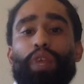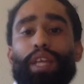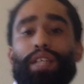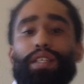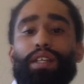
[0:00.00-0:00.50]
to
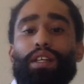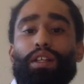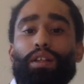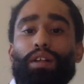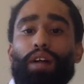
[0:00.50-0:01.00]
an
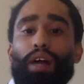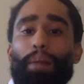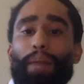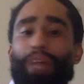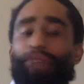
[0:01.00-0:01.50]

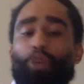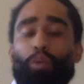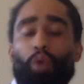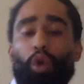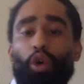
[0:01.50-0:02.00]
external
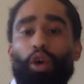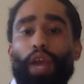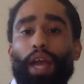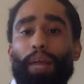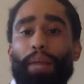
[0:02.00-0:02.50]
platform,
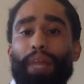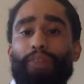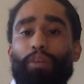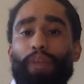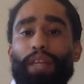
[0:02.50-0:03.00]
or like a
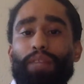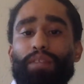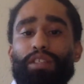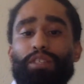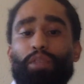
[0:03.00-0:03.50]
platform like the
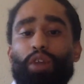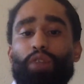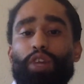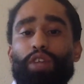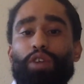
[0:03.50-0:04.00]
business
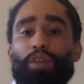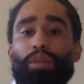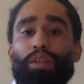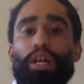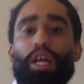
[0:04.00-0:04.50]
blog, for
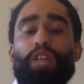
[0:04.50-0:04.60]
example.